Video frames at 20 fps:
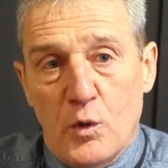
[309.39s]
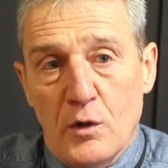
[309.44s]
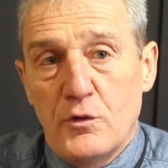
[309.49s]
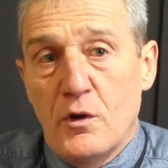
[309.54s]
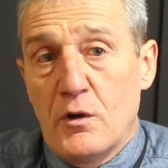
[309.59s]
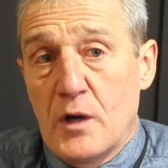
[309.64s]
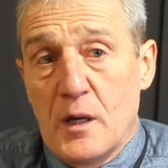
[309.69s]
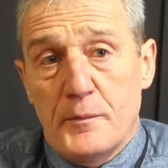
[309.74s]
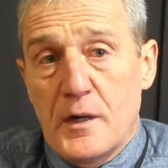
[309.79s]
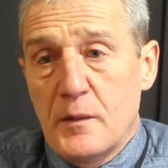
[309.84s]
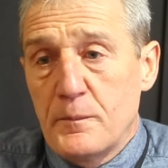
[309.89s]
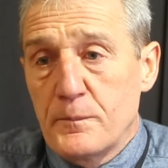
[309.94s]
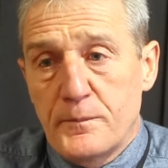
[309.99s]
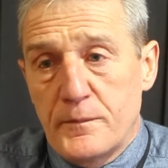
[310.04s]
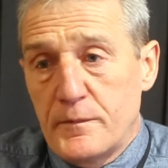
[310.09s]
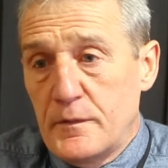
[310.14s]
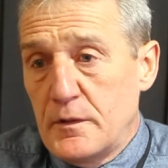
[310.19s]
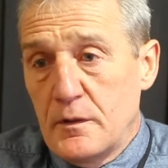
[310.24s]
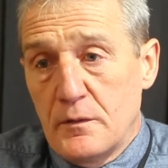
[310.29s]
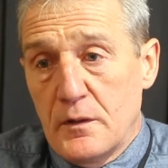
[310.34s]
Well, no,
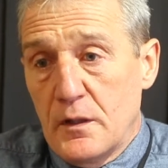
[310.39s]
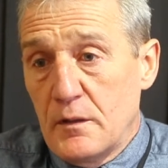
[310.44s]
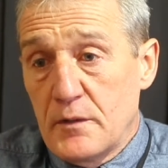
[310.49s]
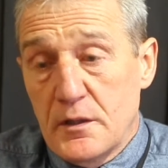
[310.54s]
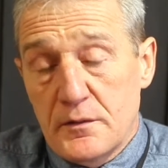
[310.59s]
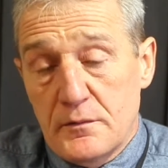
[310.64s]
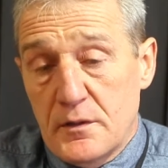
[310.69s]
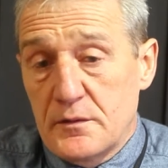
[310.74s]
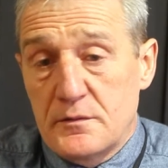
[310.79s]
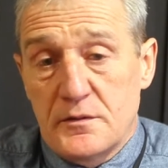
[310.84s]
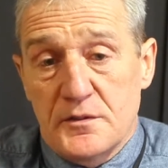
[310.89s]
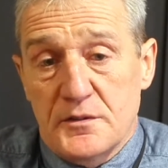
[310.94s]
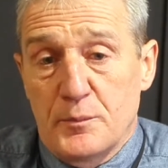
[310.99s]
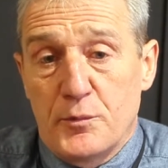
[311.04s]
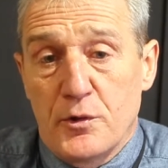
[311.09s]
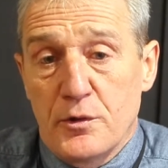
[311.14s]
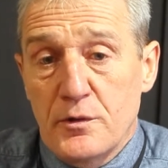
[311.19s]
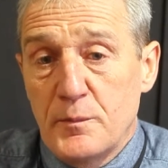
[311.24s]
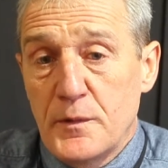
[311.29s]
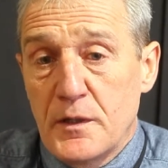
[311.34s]
it doesn't
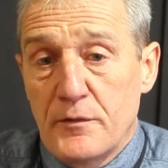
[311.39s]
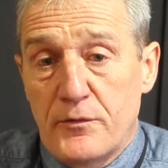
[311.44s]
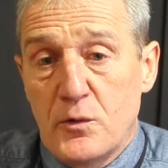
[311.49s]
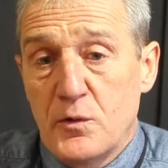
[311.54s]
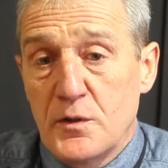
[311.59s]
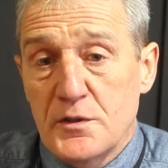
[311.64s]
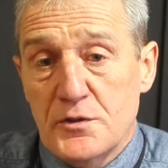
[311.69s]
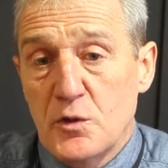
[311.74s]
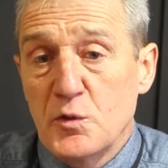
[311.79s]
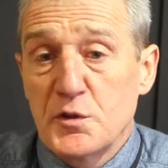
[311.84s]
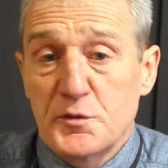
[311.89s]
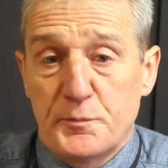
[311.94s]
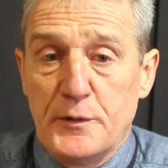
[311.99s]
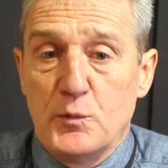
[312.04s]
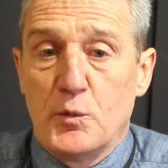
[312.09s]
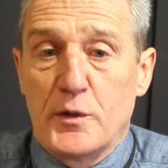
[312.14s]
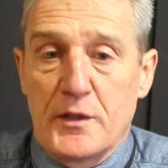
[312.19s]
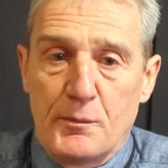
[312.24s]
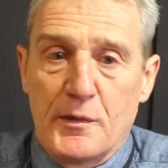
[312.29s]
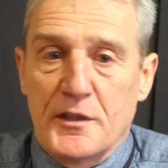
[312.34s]
bother me. It's always
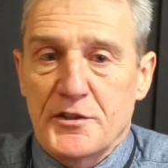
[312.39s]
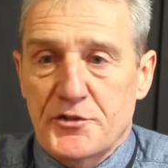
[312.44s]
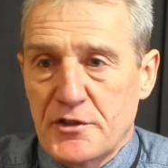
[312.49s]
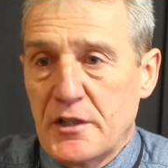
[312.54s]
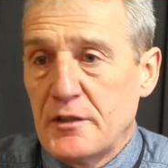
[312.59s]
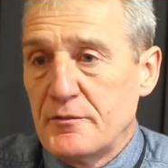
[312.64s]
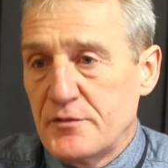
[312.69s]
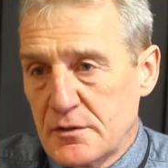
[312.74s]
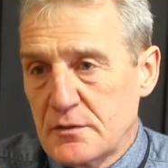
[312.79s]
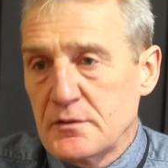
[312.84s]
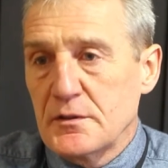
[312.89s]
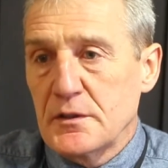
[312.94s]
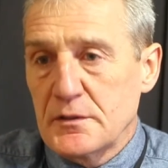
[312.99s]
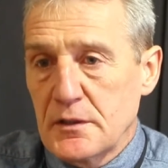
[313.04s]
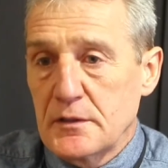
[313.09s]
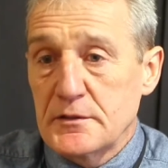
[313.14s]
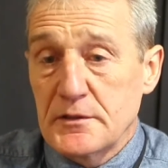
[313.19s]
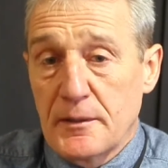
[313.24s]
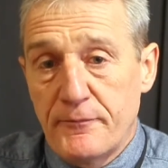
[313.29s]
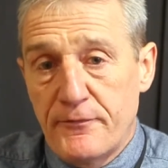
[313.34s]
been one of my strengths,
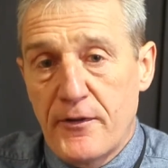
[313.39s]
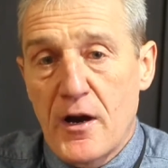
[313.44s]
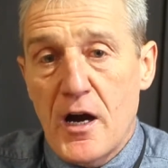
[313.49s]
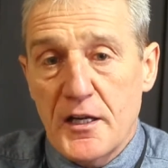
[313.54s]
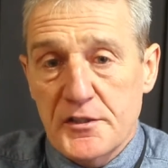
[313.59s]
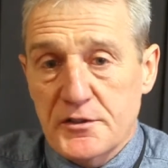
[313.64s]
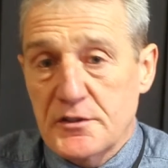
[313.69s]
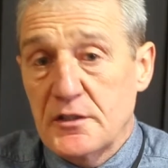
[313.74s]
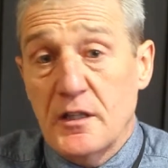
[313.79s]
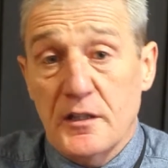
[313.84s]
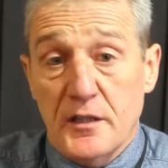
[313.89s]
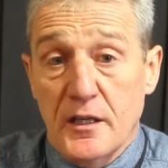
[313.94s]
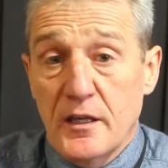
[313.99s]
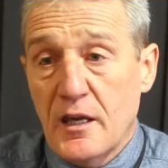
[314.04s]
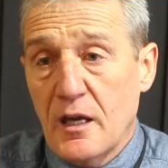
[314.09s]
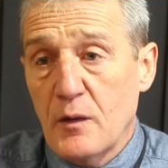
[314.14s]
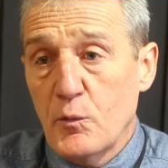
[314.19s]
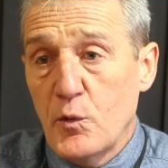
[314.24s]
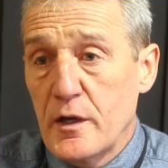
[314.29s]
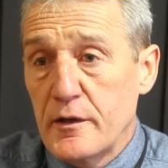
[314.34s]
is I'm fast and I can
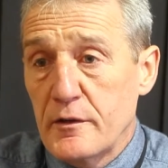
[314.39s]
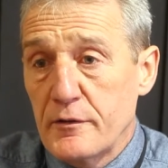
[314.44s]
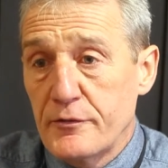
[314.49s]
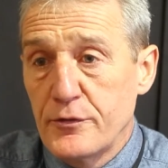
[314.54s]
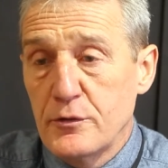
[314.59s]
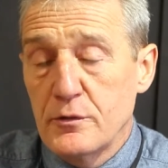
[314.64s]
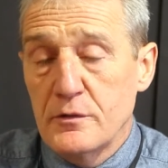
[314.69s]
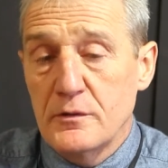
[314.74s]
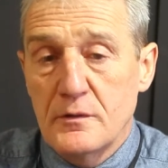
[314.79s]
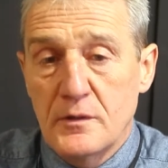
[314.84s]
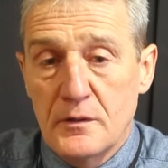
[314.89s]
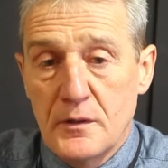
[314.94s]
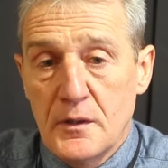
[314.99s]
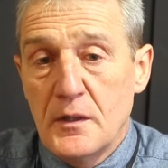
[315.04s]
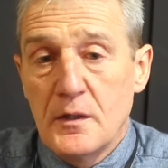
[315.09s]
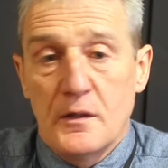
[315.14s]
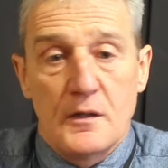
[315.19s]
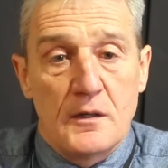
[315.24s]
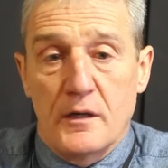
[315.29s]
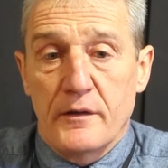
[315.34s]
kick with either foot.
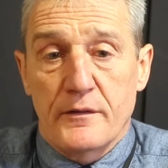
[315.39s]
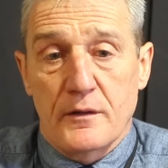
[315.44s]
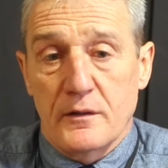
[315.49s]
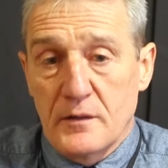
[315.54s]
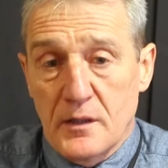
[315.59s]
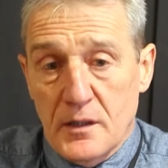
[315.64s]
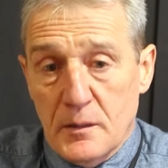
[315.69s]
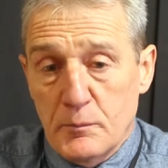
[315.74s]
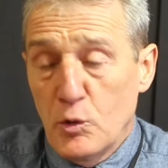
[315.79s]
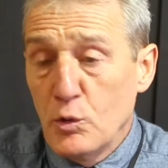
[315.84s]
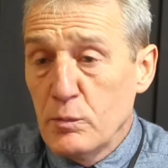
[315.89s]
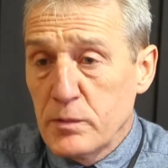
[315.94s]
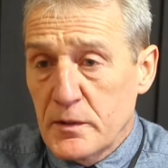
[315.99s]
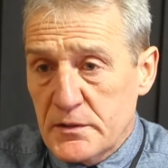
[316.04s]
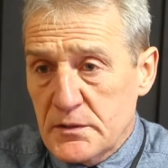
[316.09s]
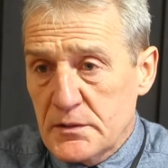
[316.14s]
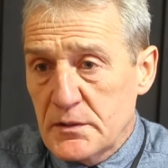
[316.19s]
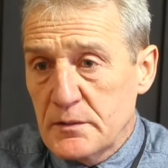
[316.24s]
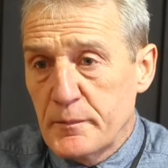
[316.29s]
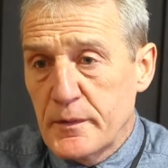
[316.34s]
Other than that, I'm hopeless.